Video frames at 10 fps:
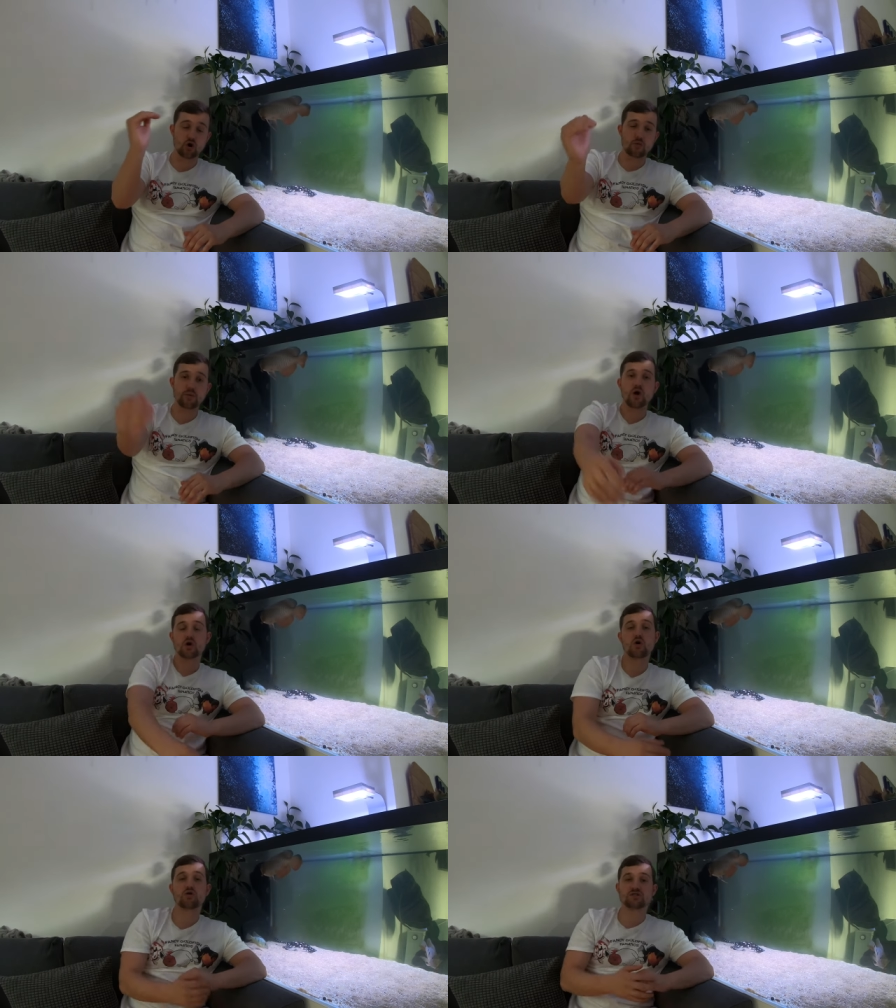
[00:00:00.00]
top
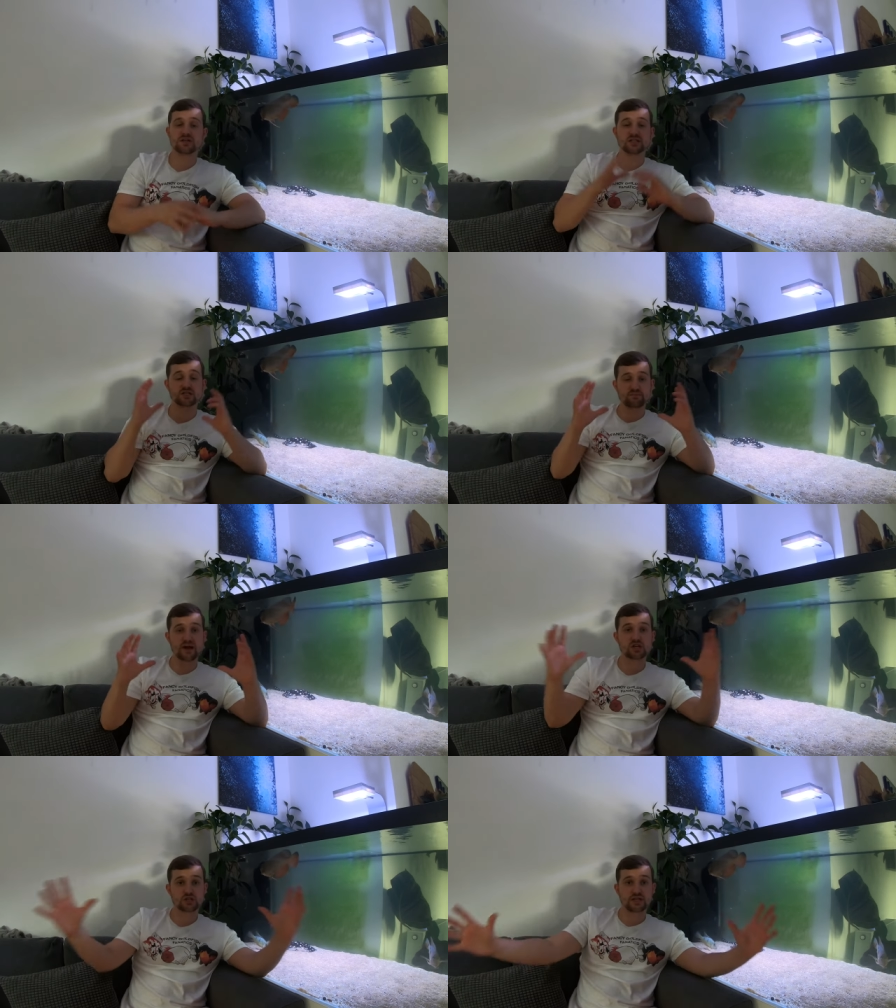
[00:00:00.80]
costs,
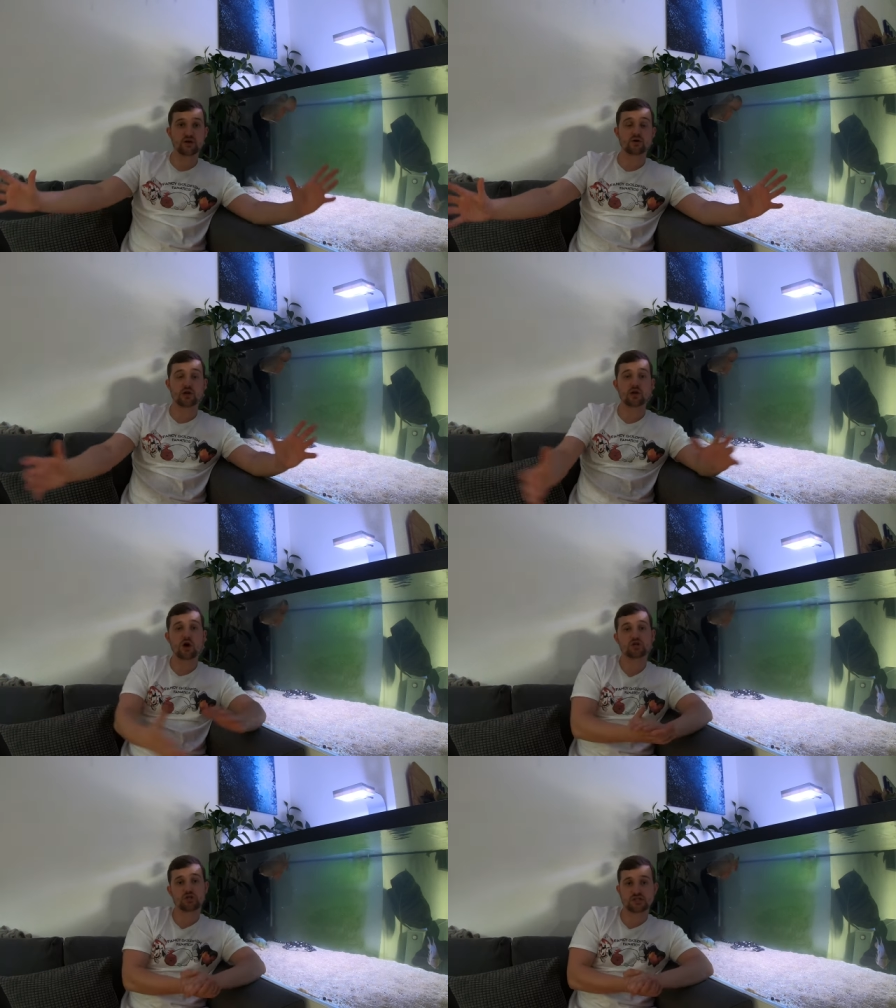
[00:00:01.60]
especially on a
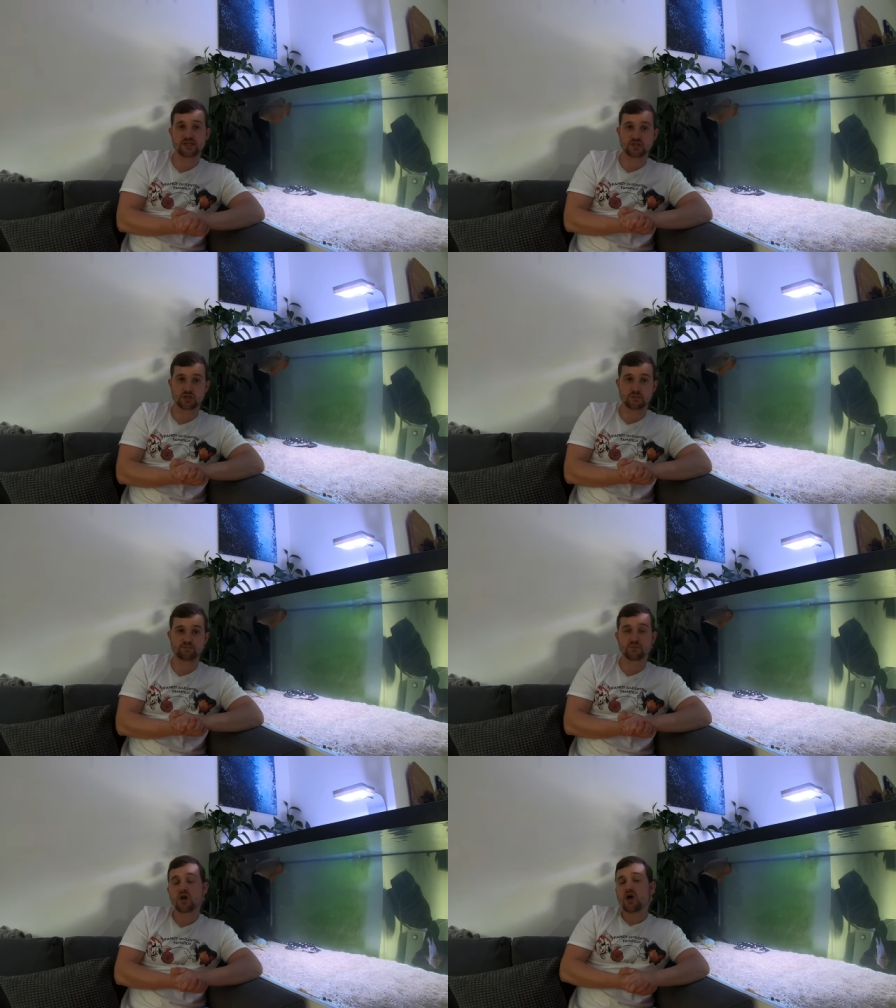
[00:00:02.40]
larger system.